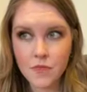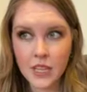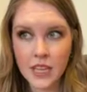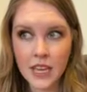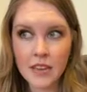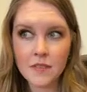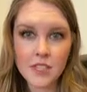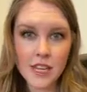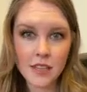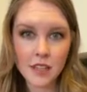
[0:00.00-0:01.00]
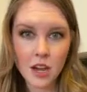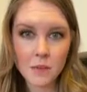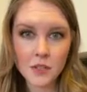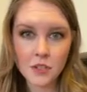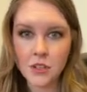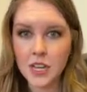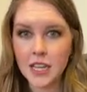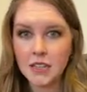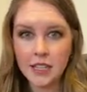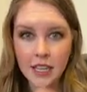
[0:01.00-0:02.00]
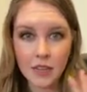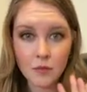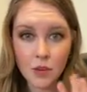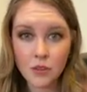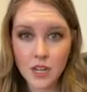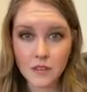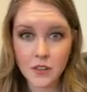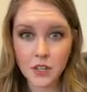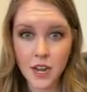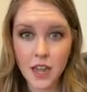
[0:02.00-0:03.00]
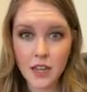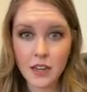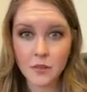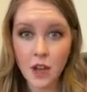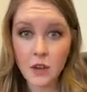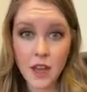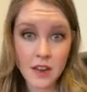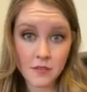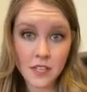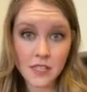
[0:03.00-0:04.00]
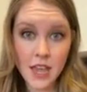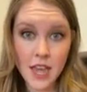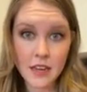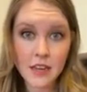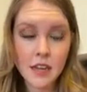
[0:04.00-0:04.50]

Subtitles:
gives Dan the opportunity to get Rose out of his head,